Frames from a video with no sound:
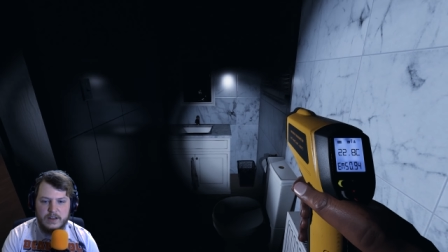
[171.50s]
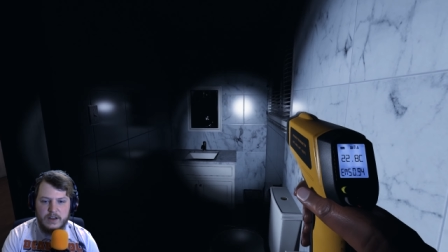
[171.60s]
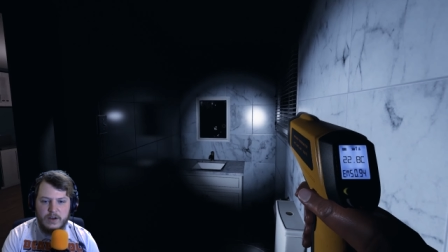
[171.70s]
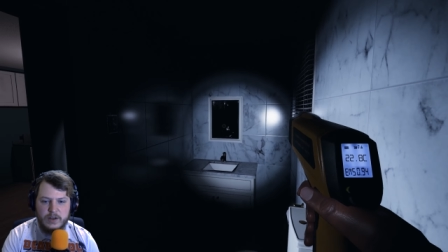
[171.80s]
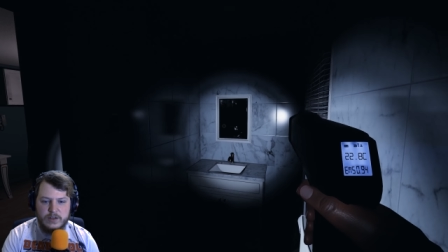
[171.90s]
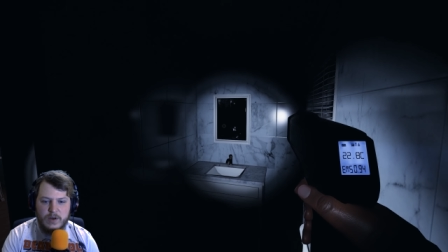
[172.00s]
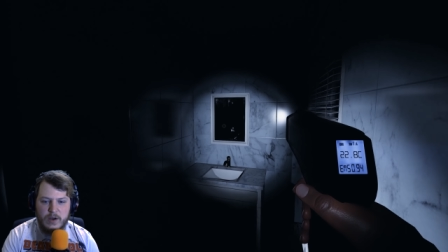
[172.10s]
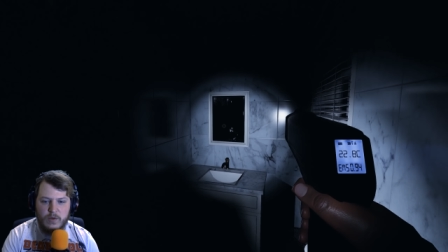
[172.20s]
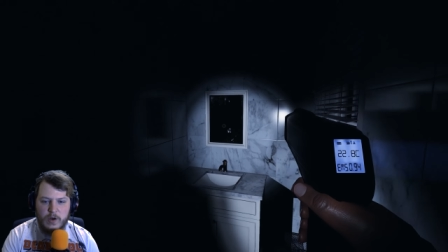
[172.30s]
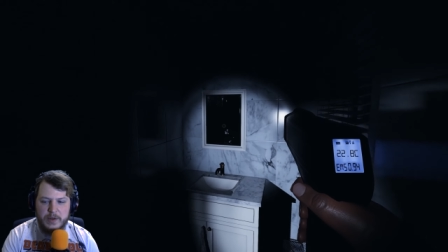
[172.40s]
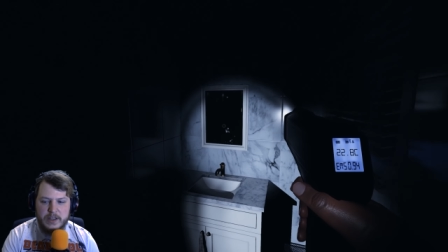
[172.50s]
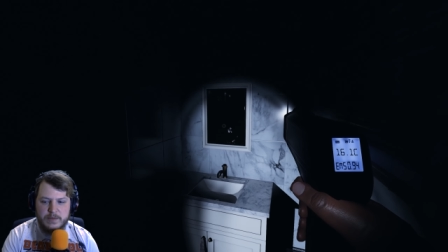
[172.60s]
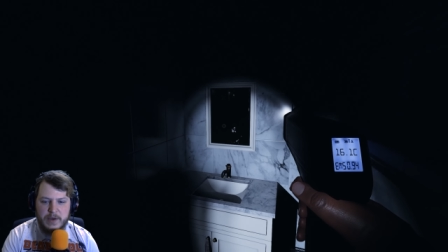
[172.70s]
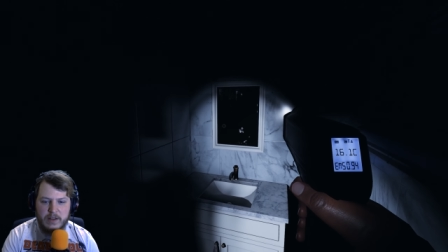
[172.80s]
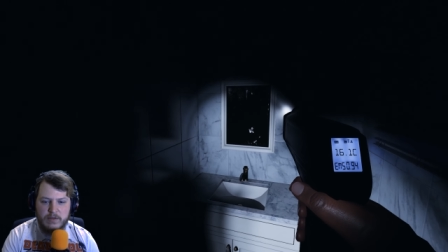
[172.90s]
Oh, it's quite warm in this
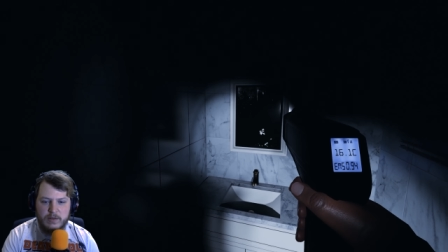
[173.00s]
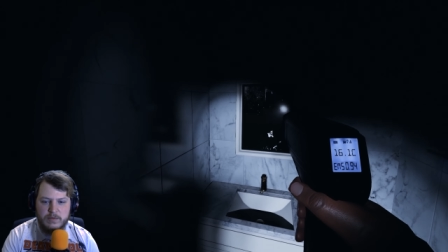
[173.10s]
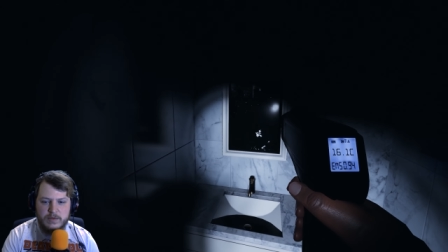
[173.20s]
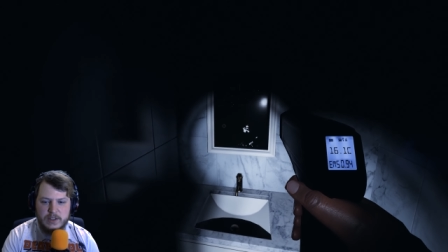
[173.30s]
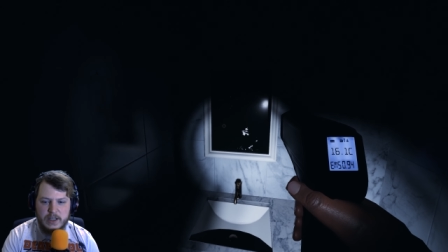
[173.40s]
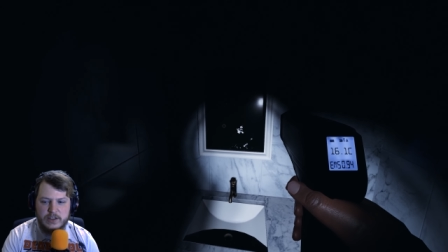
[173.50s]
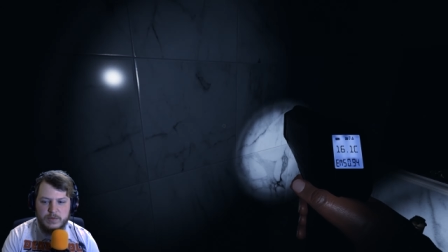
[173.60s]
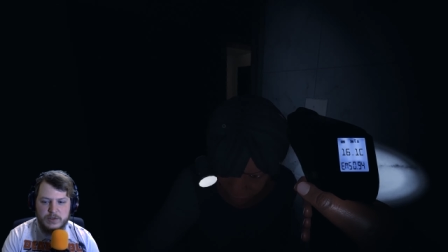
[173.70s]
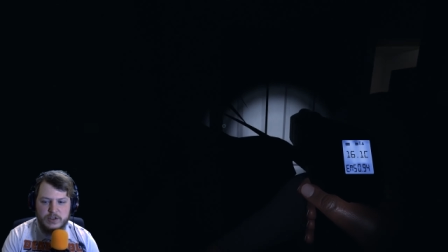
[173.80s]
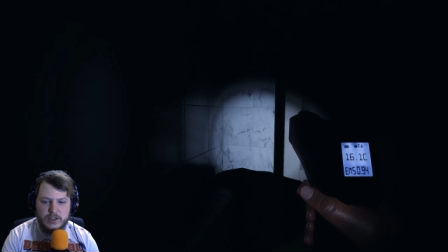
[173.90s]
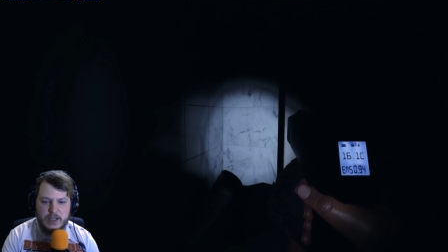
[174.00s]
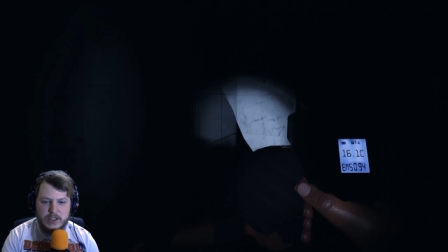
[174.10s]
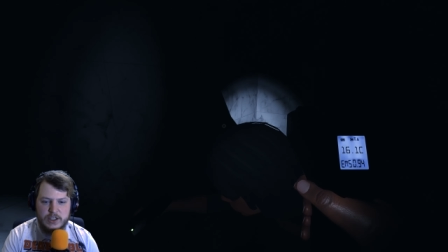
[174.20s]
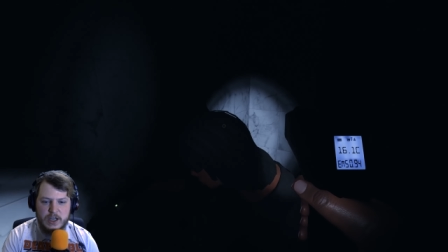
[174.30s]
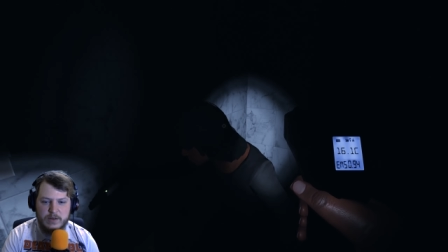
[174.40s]
bathroom. It's like someone's just had a
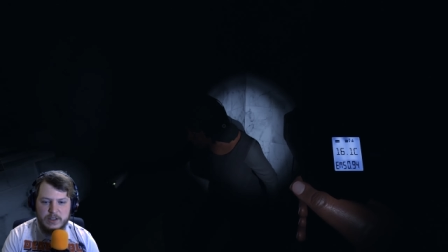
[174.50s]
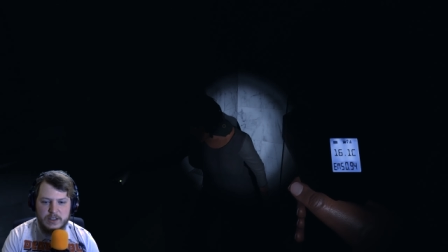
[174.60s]
shower.